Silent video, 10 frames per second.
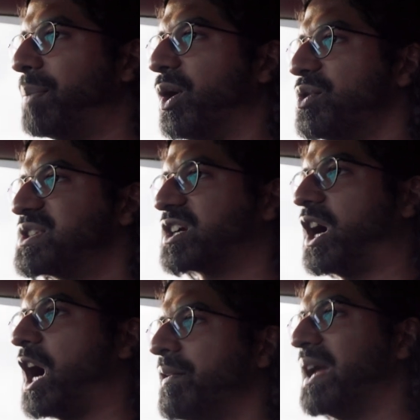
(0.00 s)
pulls the
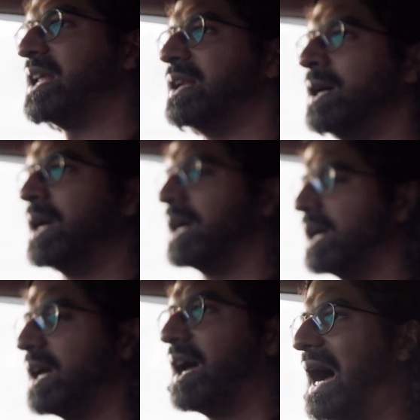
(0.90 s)
car in
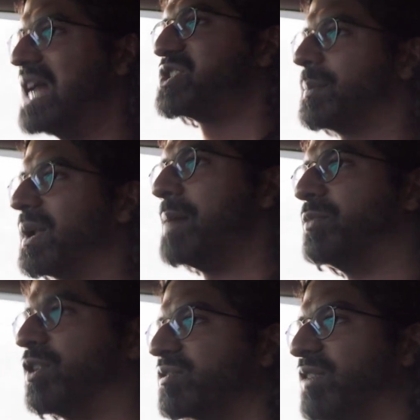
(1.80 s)
as you apply
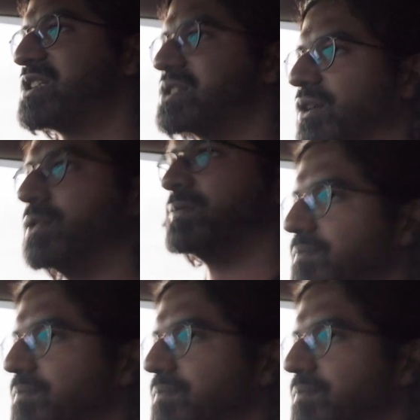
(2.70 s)
more throttle.